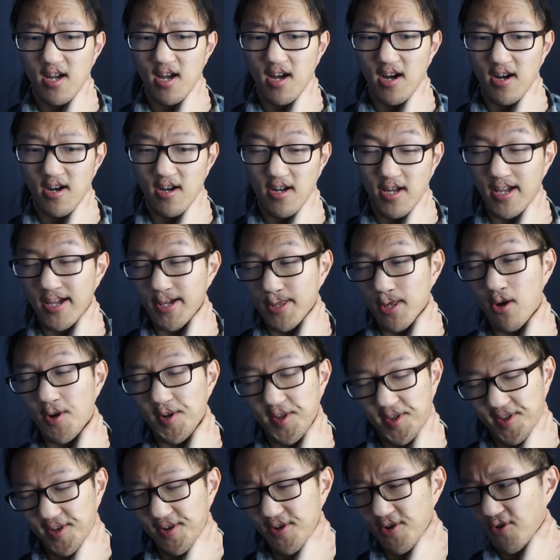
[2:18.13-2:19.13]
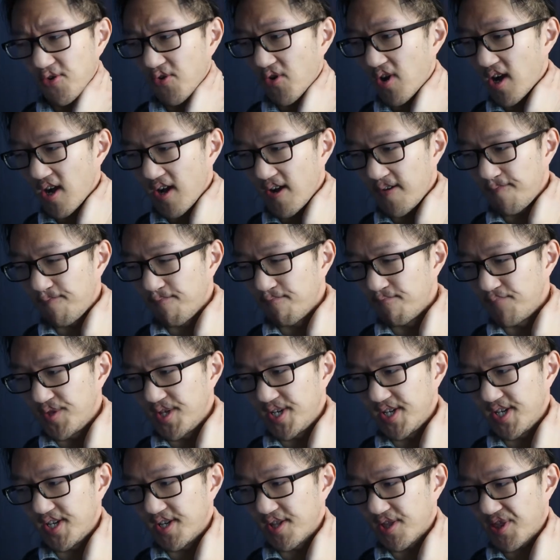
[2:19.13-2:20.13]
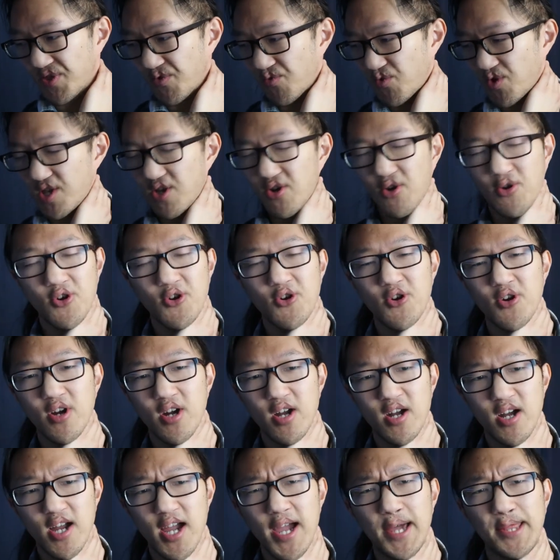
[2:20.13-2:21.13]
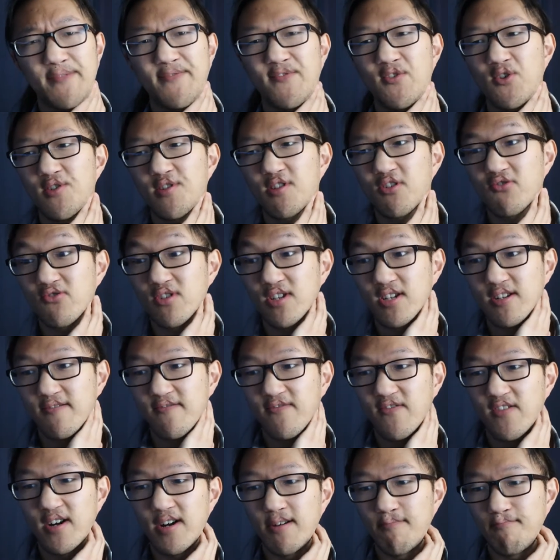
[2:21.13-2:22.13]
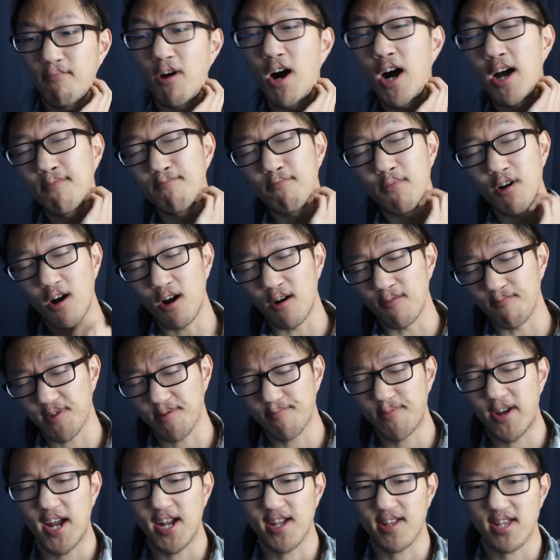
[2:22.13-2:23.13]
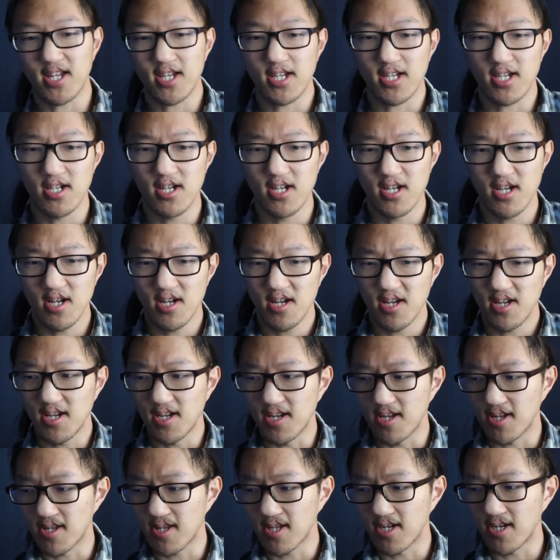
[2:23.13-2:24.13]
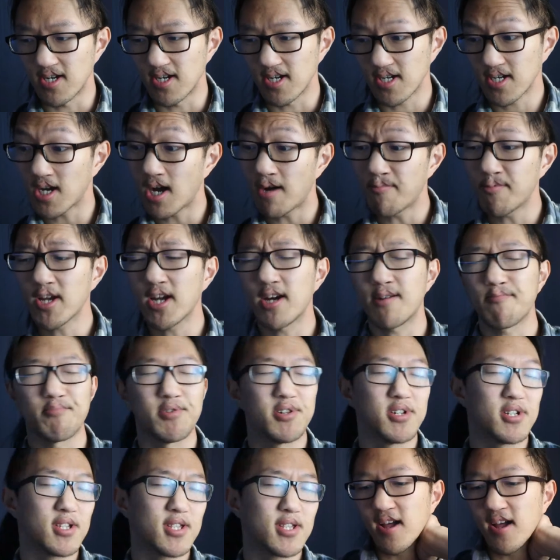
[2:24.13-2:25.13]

And also, the 3-year anniversary of my mom's passing is coming up.